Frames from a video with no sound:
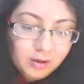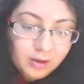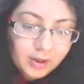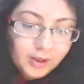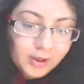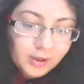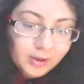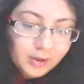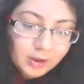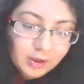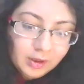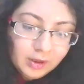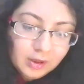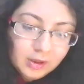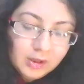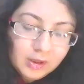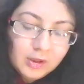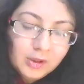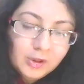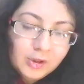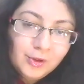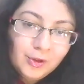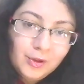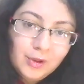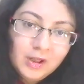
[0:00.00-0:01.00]
right?
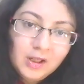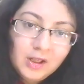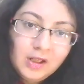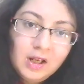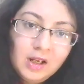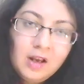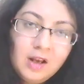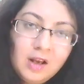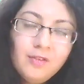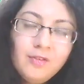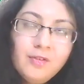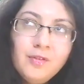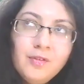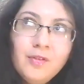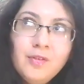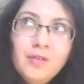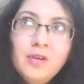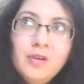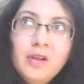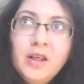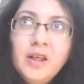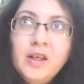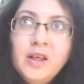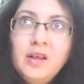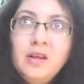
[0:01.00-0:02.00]
So you can have,
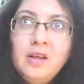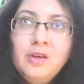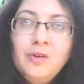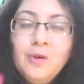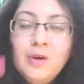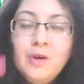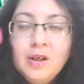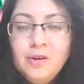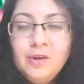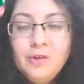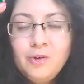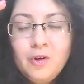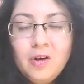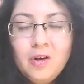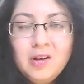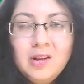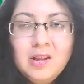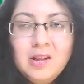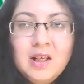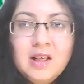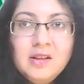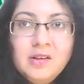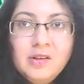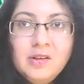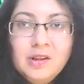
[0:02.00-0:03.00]
like, you can draw
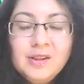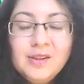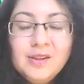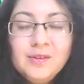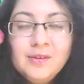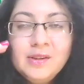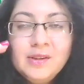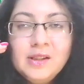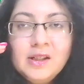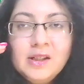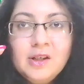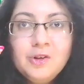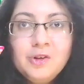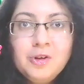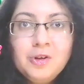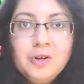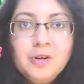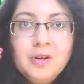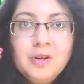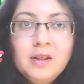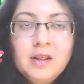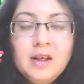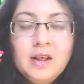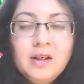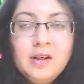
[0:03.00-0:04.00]
that
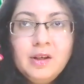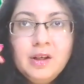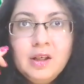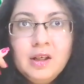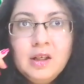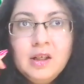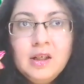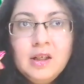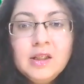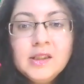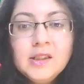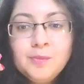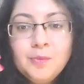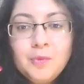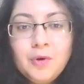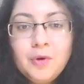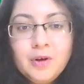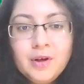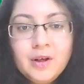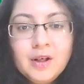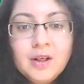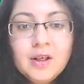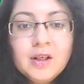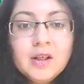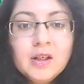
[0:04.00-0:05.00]
association that he is
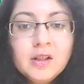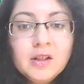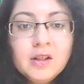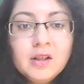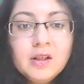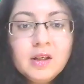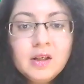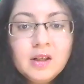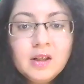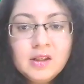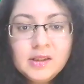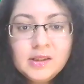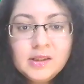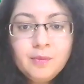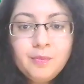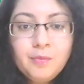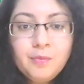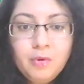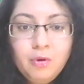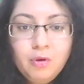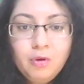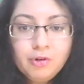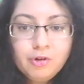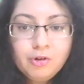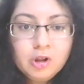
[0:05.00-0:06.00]
modern in his
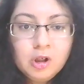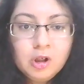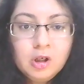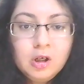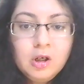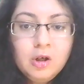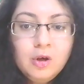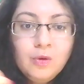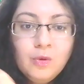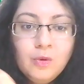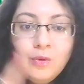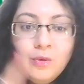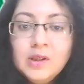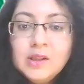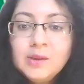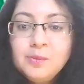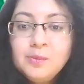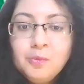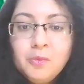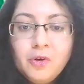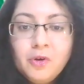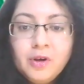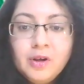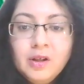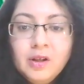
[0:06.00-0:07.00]
approach. Who is
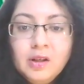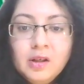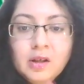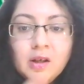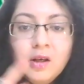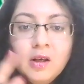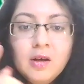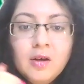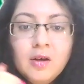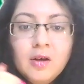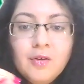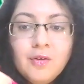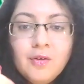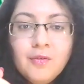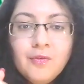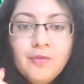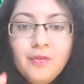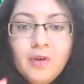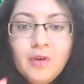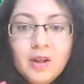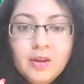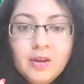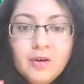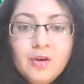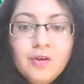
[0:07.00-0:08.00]
modern?
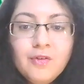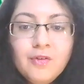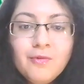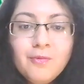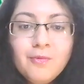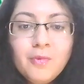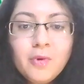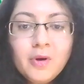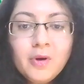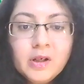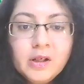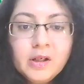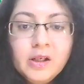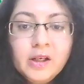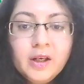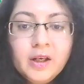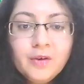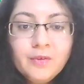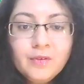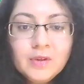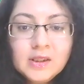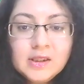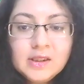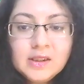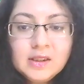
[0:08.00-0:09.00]
Father of modern
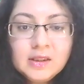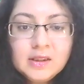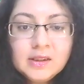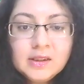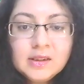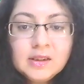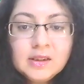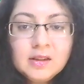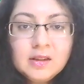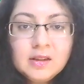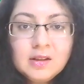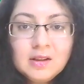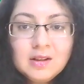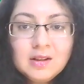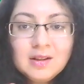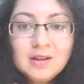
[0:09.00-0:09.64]
linguistics.